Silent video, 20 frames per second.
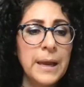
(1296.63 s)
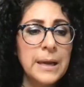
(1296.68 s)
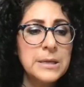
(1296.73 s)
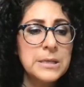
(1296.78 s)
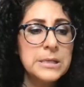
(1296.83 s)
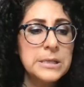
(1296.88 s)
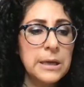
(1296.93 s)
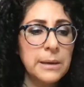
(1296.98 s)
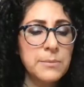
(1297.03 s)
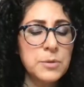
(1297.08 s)

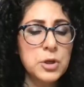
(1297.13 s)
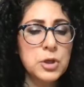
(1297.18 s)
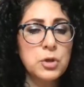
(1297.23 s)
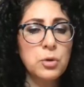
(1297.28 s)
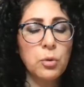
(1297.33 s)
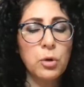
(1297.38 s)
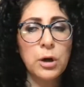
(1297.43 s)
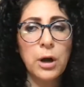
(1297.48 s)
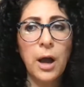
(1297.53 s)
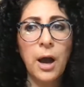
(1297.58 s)
some
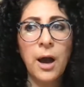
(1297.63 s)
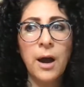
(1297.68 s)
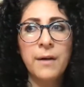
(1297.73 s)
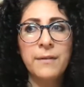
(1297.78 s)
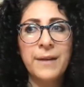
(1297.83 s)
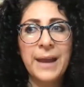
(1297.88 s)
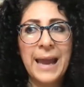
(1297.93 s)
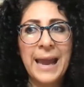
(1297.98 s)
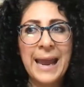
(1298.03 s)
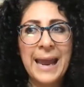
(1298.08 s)
sort of
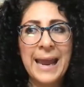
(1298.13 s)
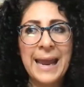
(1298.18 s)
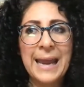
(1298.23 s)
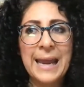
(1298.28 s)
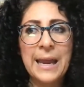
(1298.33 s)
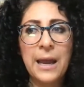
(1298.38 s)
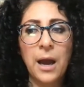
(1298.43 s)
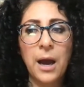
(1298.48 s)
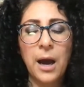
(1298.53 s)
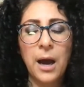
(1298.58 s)
a